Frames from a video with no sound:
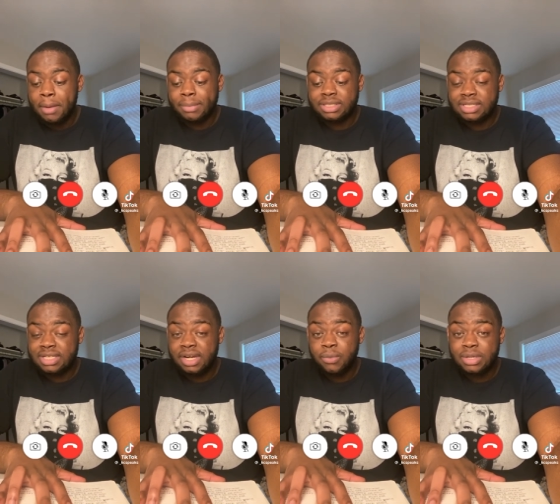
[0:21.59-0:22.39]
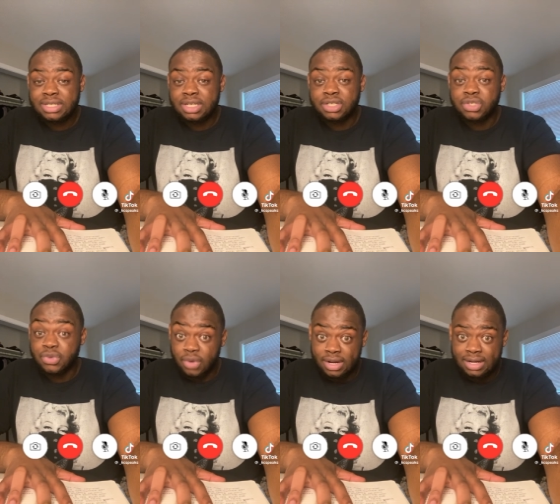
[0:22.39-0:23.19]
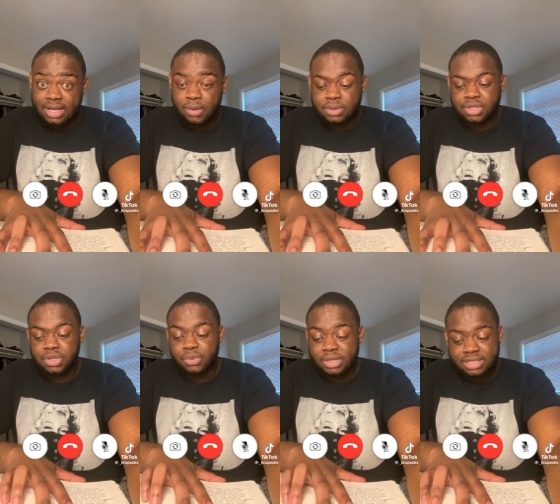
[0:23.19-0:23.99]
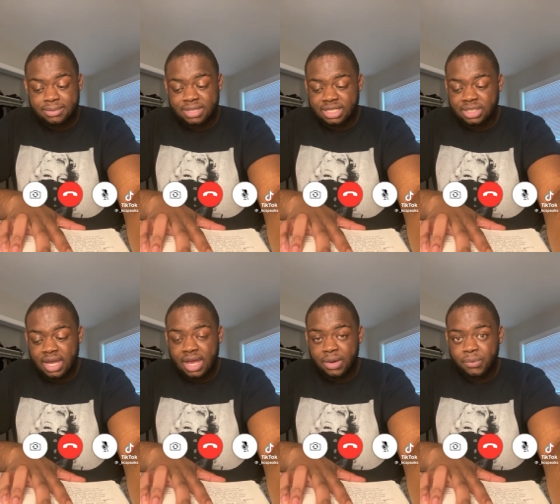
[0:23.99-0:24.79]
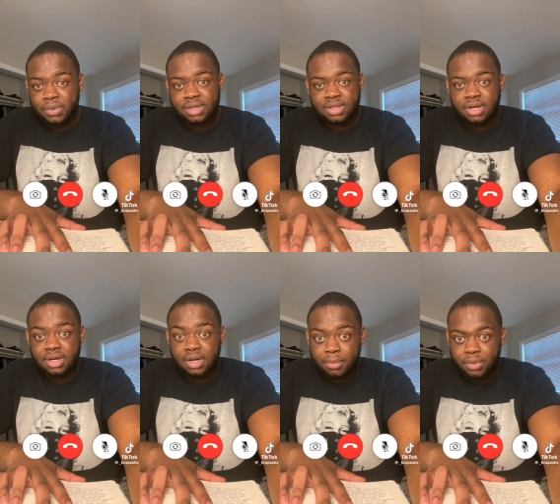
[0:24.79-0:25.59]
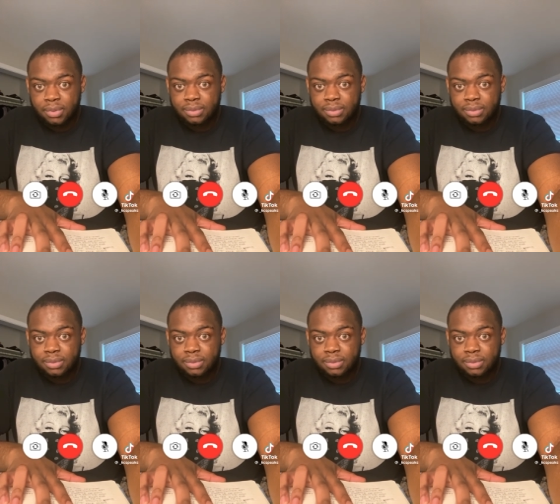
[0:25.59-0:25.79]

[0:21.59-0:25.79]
But she said it wasn't a train, it was a threesome that she had with a couple.